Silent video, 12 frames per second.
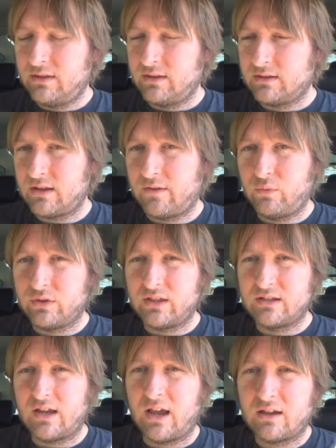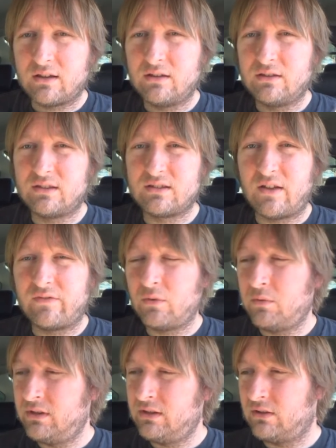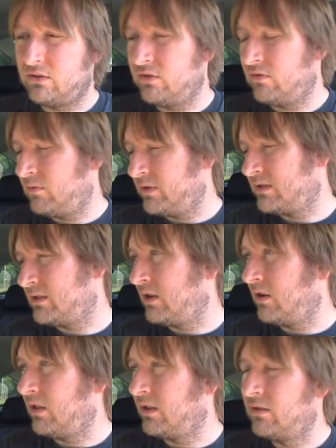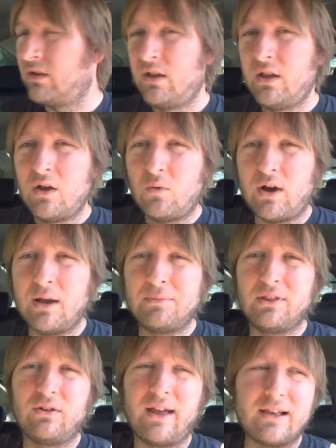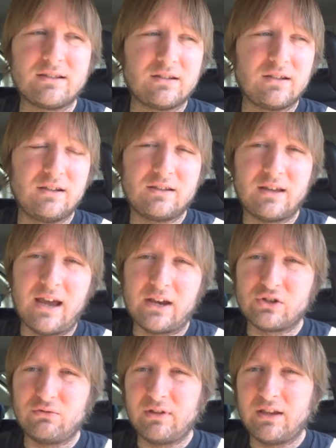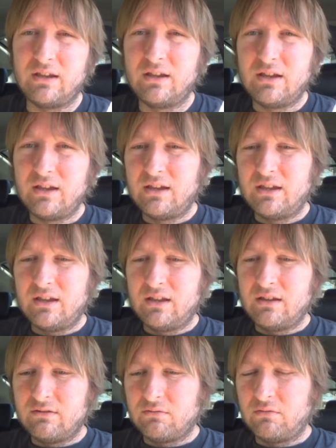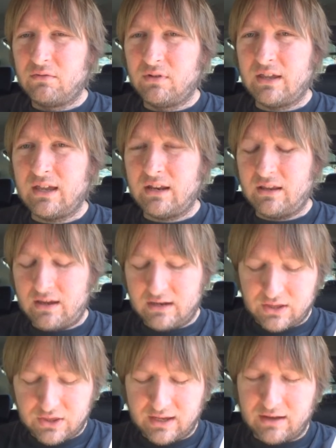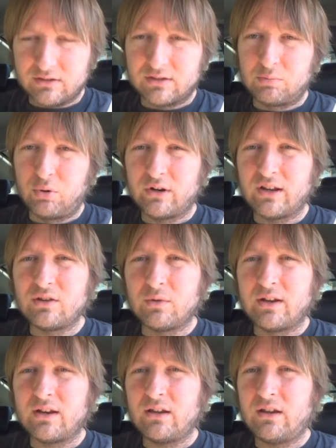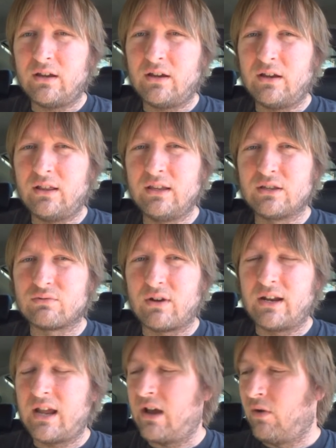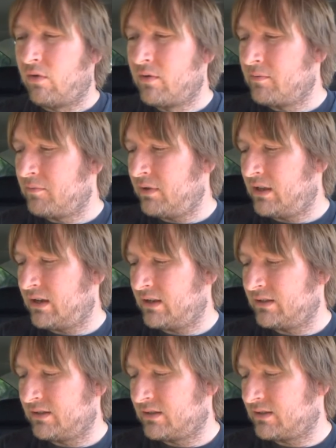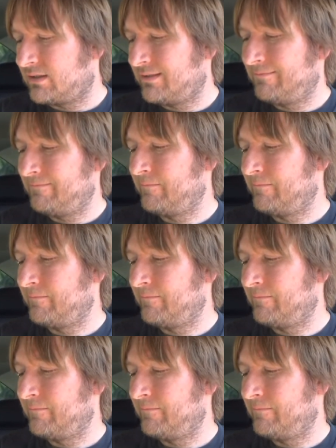the stuff with the tech, stuff that we need to do to it still, and why I'm a little hesitant to actually get anything else put into it, at least right now, because